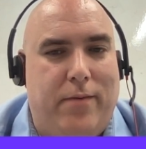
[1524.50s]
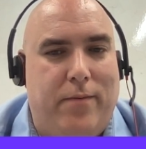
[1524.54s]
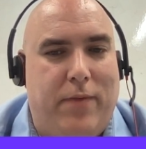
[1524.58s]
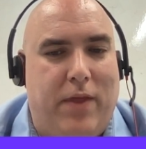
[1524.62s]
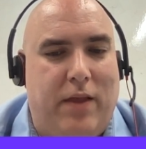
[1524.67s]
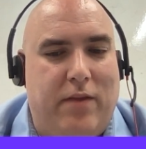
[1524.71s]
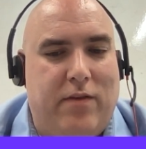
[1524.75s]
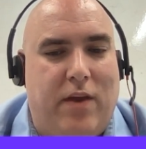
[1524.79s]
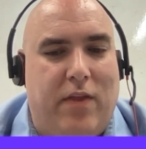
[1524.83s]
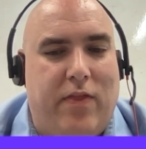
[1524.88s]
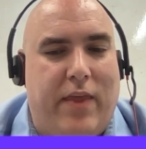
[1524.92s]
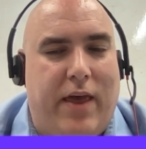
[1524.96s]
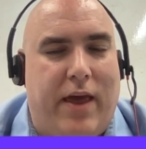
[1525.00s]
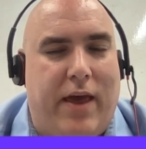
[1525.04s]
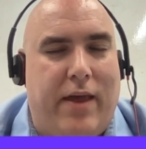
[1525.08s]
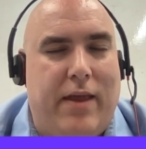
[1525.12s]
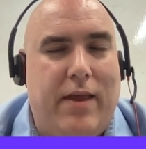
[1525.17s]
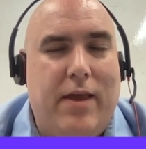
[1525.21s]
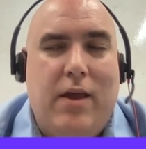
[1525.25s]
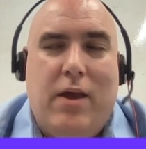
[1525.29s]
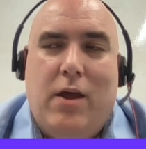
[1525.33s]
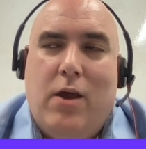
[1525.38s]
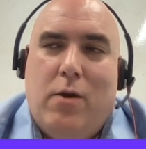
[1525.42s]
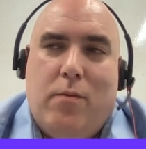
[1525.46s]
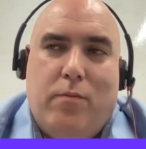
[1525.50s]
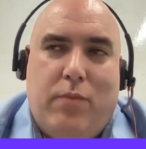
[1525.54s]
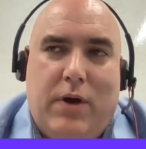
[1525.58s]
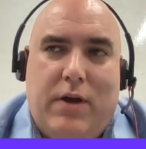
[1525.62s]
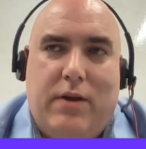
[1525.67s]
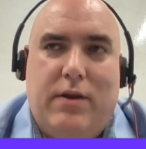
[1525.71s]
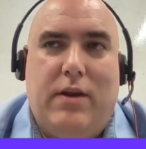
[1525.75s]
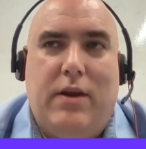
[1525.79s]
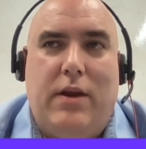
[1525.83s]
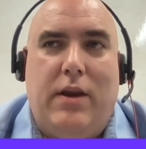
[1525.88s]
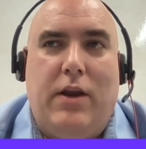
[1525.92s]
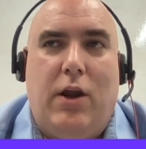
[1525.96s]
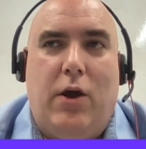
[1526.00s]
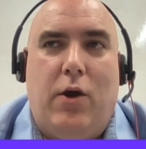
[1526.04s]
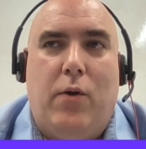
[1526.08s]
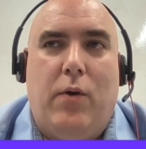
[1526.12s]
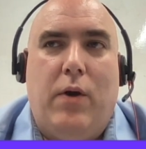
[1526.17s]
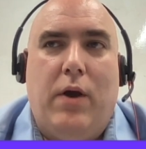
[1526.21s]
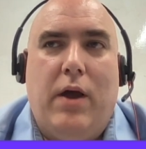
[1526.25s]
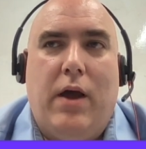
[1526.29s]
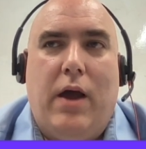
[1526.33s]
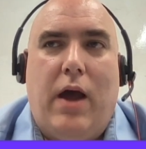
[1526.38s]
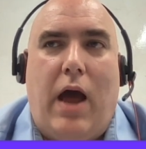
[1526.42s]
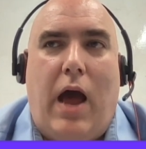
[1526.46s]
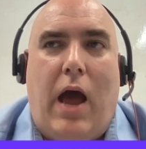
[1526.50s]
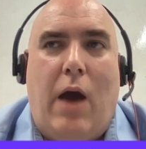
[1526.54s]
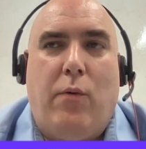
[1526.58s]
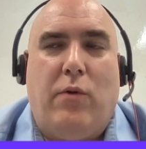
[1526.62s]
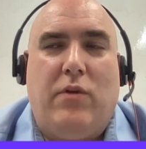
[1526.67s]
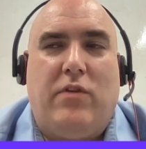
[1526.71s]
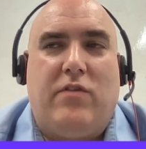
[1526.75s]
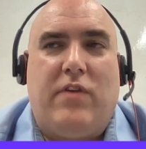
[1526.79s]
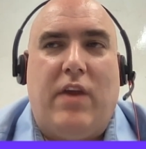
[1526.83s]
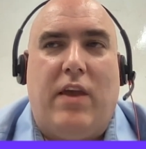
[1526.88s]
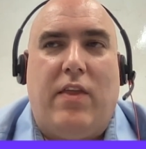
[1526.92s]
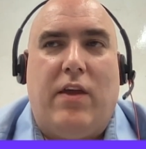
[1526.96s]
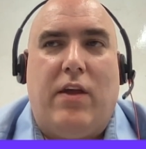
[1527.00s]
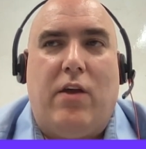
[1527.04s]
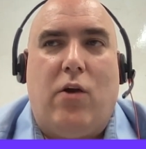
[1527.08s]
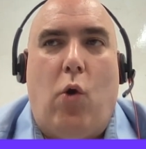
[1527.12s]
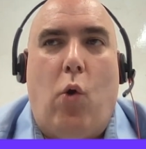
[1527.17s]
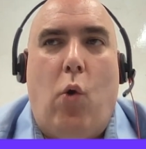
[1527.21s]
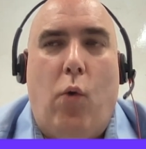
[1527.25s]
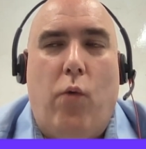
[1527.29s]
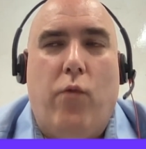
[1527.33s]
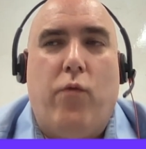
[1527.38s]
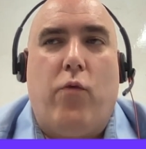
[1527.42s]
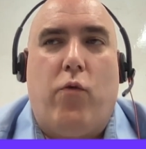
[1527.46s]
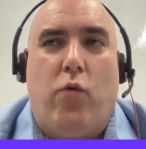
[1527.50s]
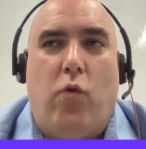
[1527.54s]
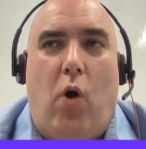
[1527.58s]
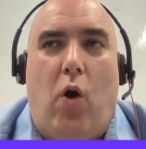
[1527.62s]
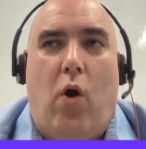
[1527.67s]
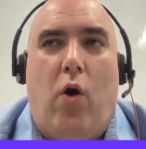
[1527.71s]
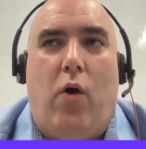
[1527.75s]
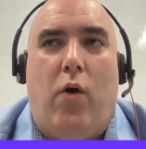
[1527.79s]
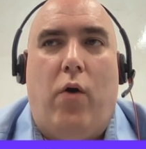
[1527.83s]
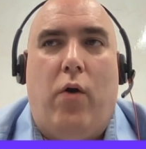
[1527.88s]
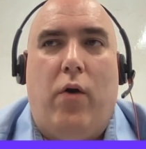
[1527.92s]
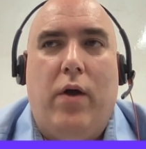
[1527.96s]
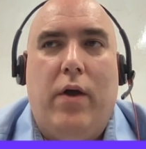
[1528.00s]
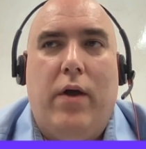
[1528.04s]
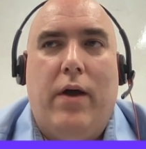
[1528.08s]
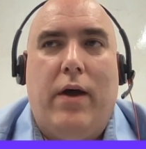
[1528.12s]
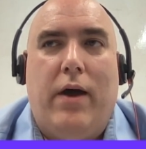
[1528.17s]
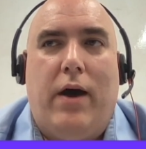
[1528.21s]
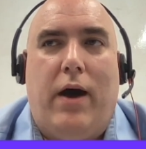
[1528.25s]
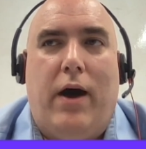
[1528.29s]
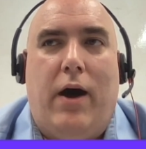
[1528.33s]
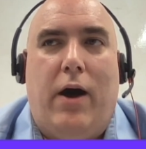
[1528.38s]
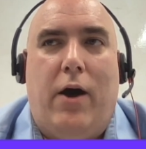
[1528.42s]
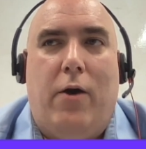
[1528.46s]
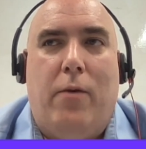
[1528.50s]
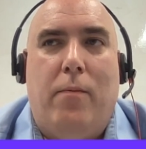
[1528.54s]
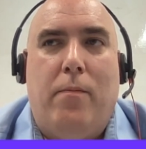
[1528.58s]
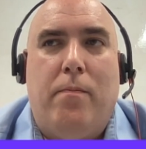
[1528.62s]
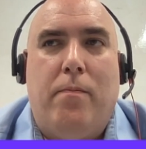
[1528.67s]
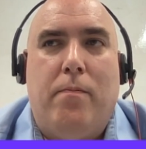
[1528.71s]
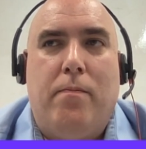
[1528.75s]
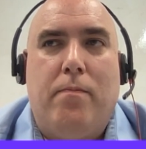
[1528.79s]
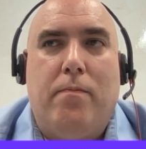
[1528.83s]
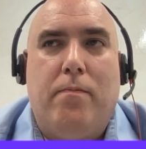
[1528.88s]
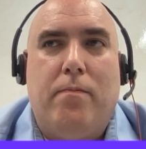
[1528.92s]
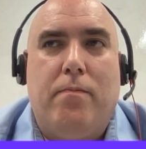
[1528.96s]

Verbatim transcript: things like that. But I would say that overall, the